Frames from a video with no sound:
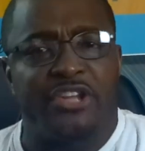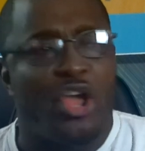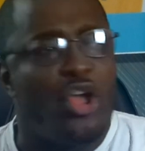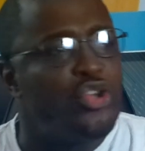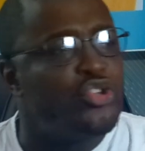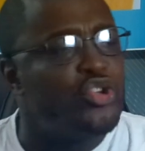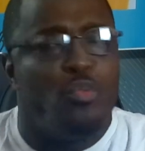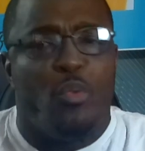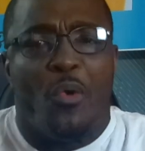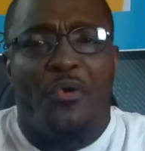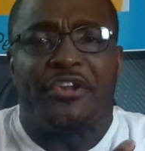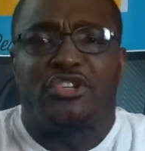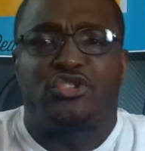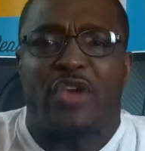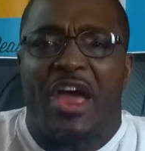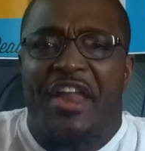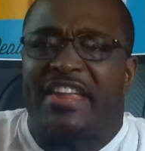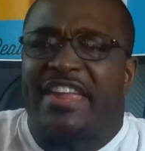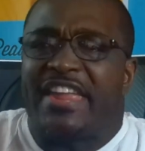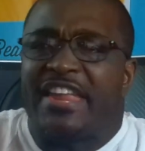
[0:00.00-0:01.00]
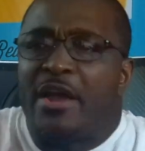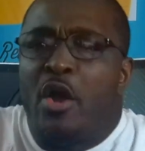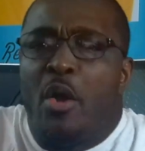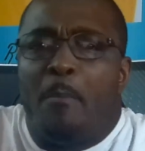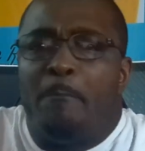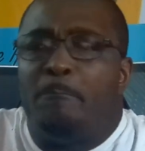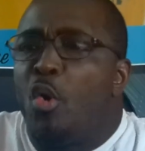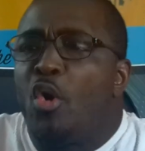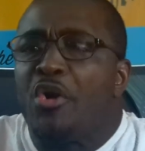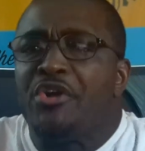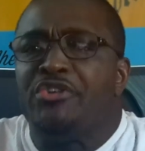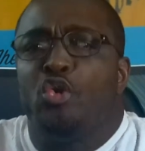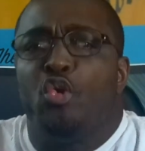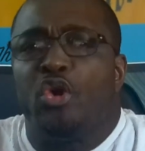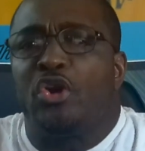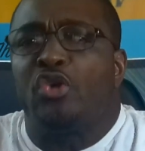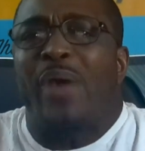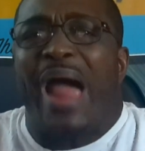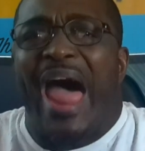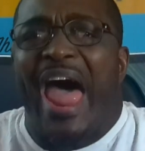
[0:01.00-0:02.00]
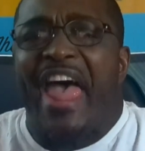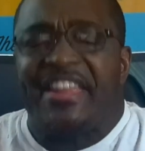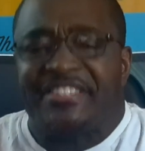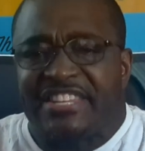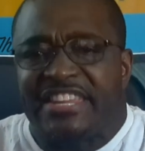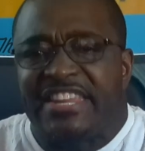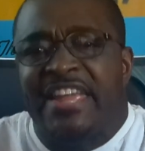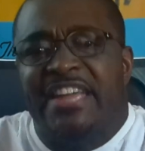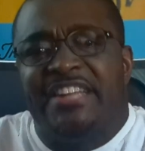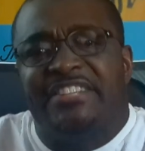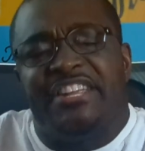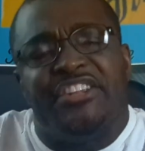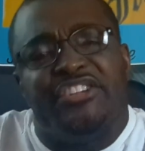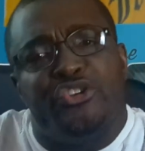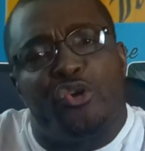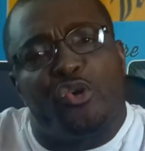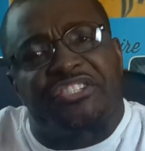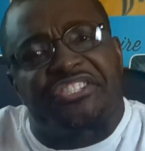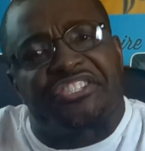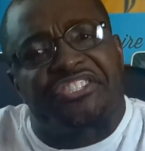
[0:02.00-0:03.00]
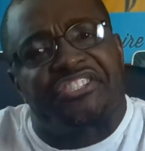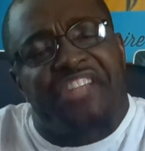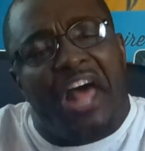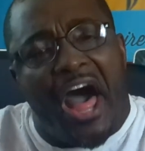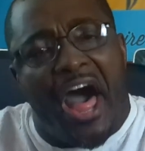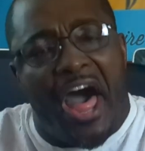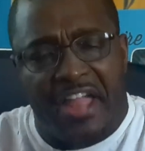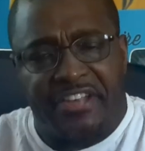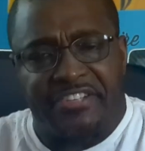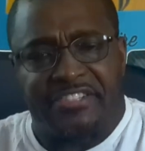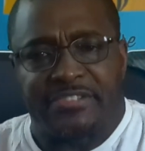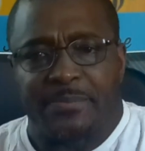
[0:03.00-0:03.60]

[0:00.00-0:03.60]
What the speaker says: You want to try to get more notoriety than your son.